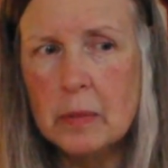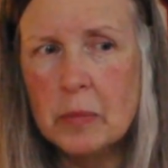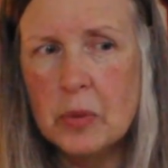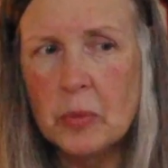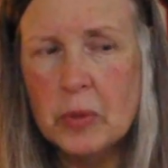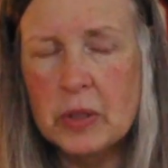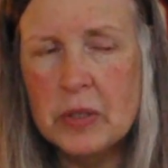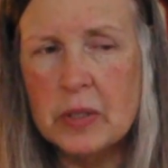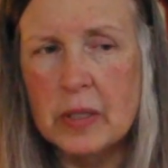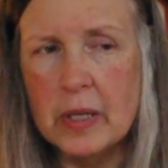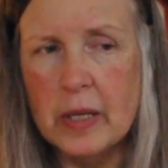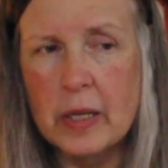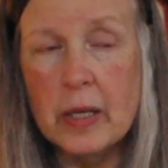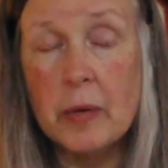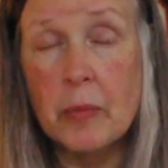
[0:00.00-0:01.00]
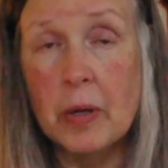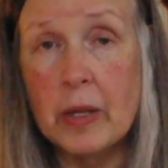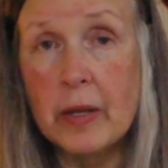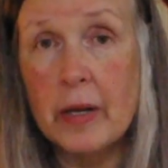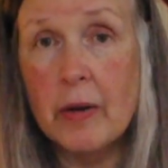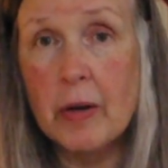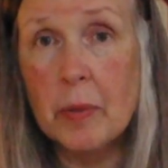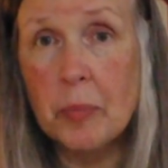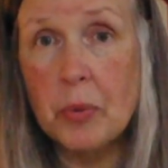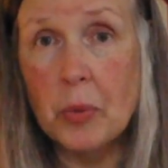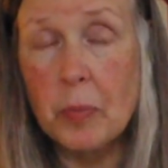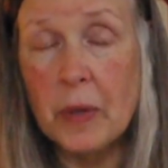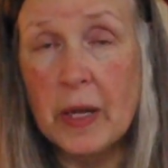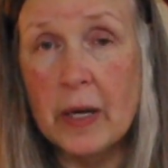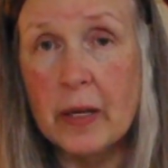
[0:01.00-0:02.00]
But we'll see. Anyway, there I'm
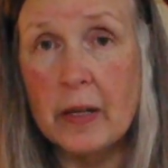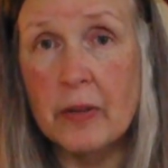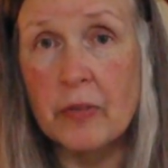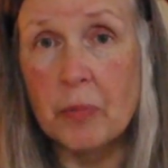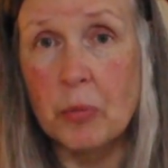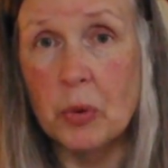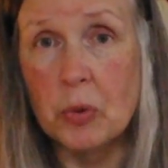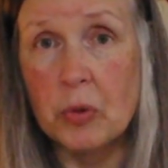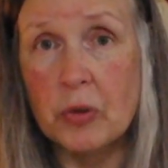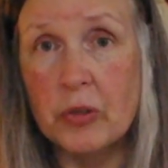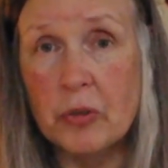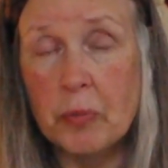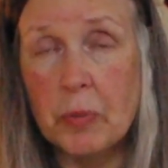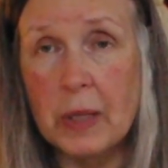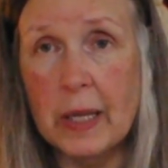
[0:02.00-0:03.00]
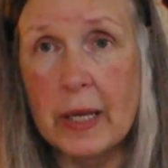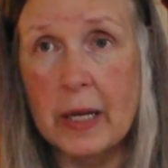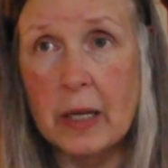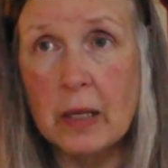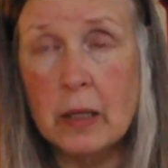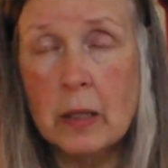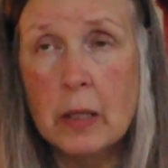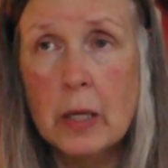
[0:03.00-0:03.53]
Propanicus Moon, just plain.